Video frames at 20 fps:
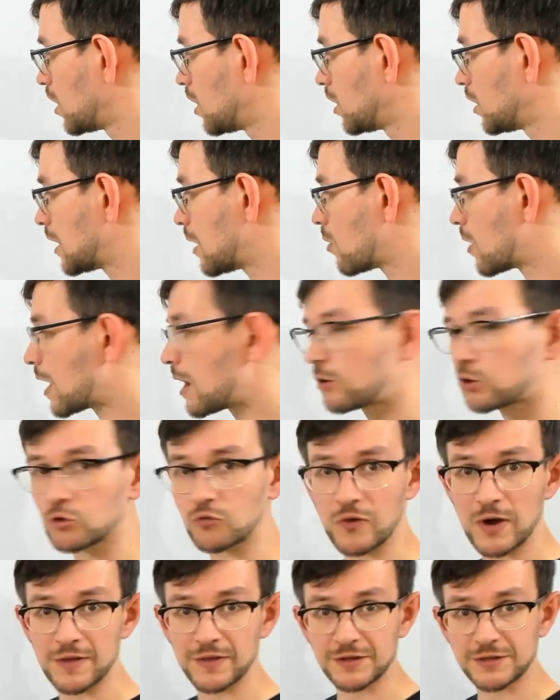Now, how to
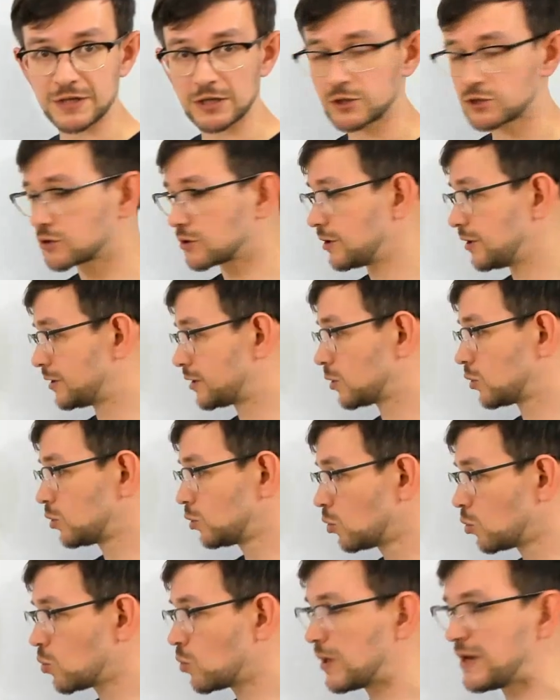find the centroid?
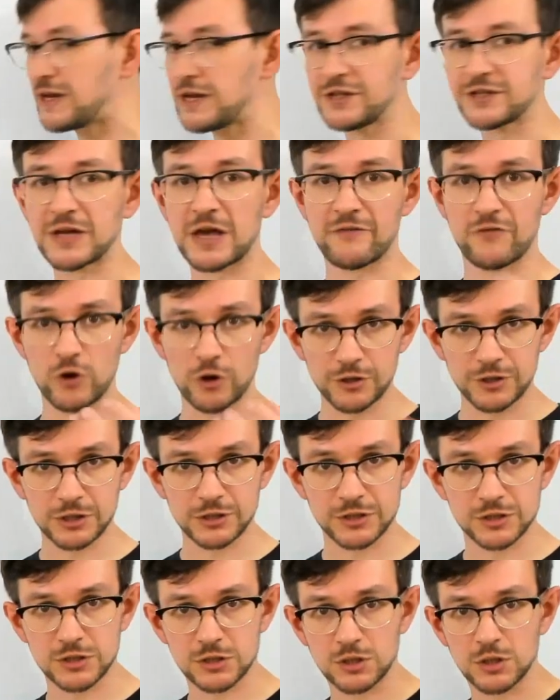We need a
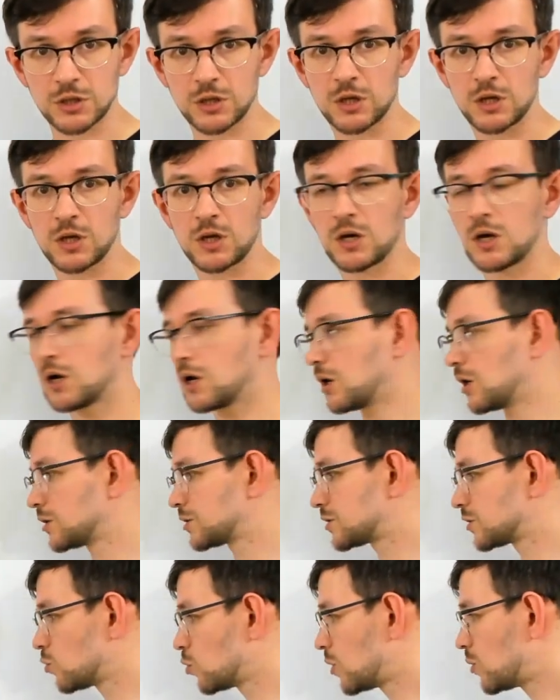vertex.
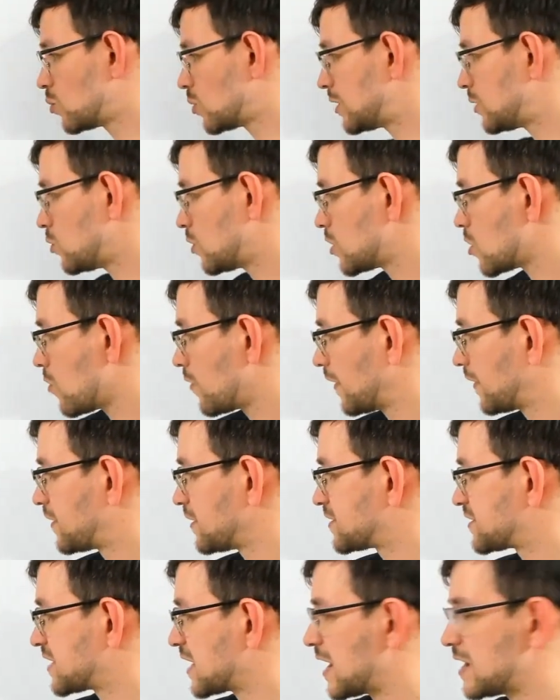We know that the
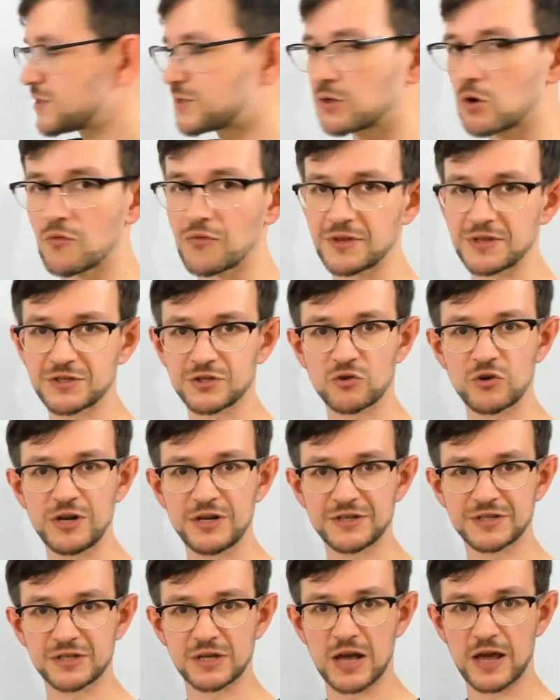size of the tree
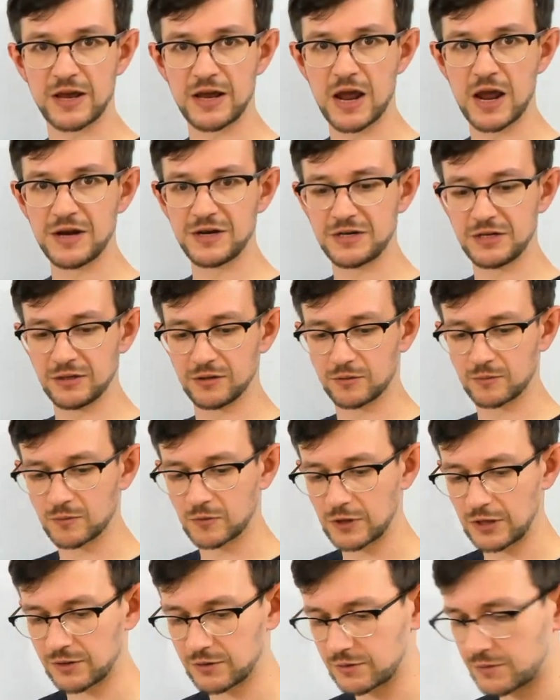is 18,
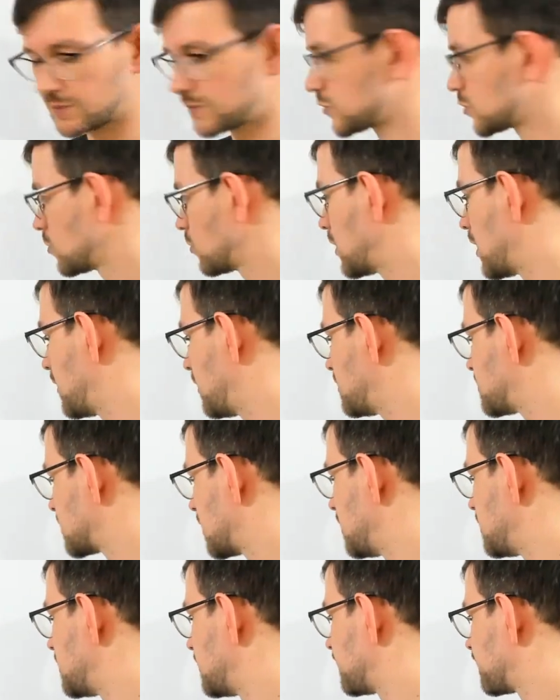right? So n is
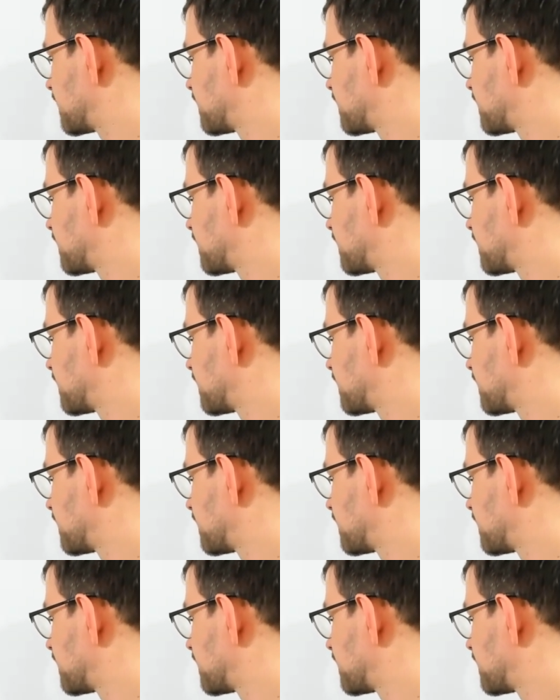18.